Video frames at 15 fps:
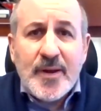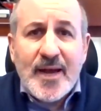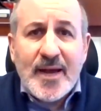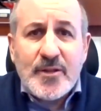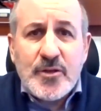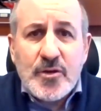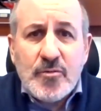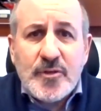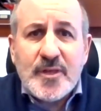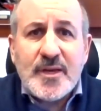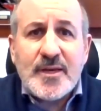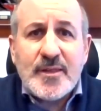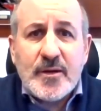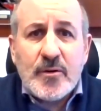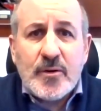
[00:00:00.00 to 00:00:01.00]
But I do
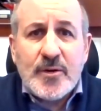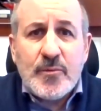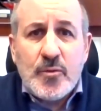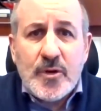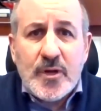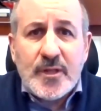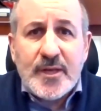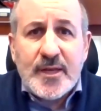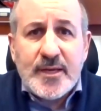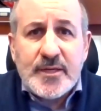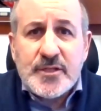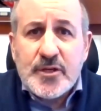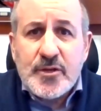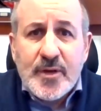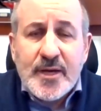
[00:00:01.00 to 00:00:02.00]
think there really
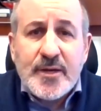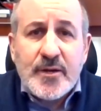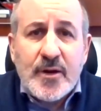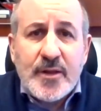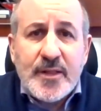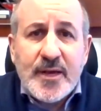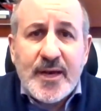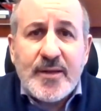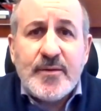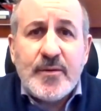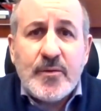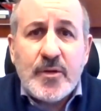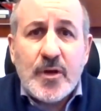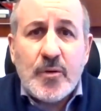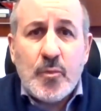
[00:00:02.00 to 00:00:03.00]
is, and you hit it on the head,
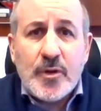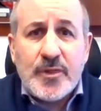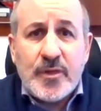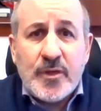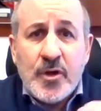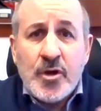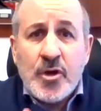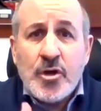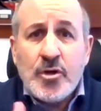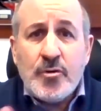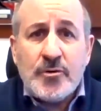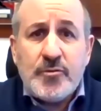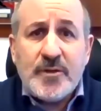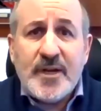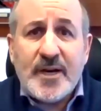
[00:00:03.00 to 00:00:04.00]
you know, with
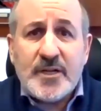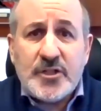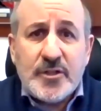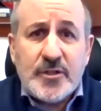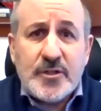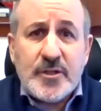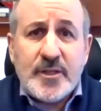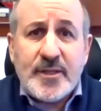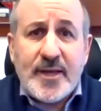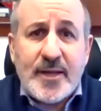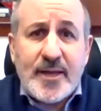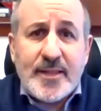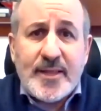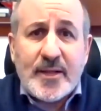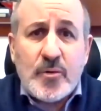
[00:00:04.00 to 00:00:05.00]
your introduction in
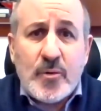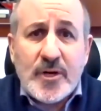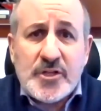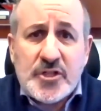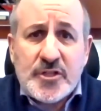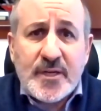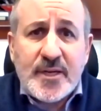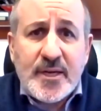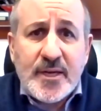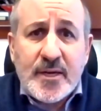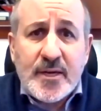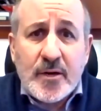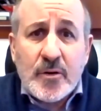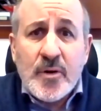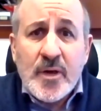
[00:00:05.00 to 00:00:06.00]
that in that question,
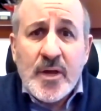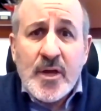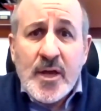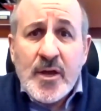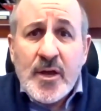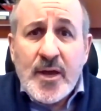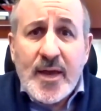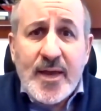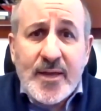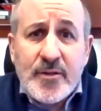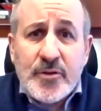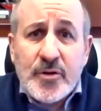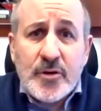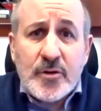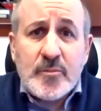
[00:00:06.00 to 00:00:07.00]
Akiko,
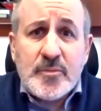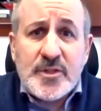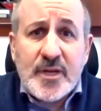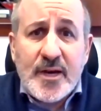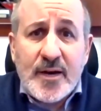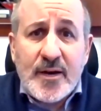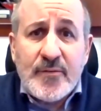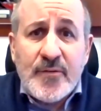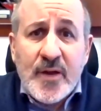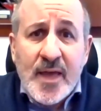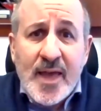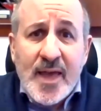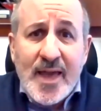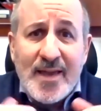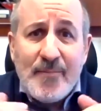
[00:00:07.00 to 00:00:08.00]
in terms of
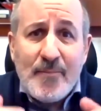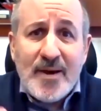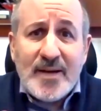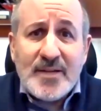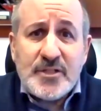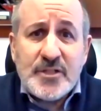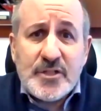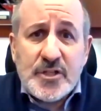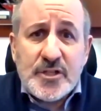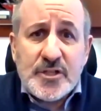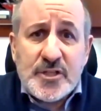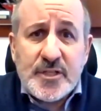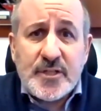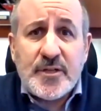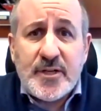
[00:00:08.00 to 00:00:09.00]
a message
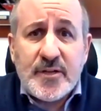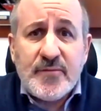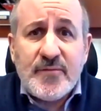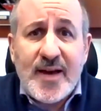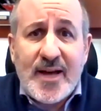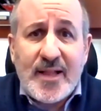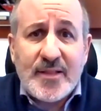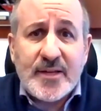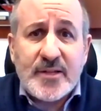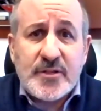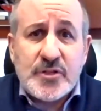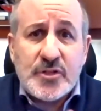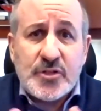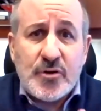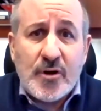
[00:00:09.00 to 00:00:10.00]
to Silicon Valley,
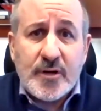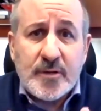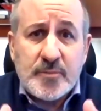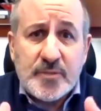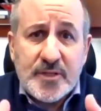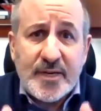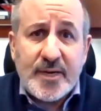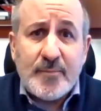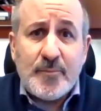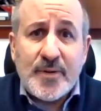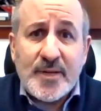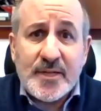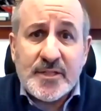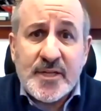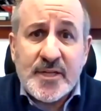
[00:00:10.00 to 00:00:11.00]
to startups, to
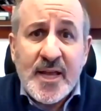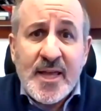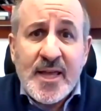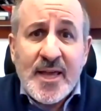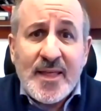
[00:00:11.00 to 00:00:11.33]
companies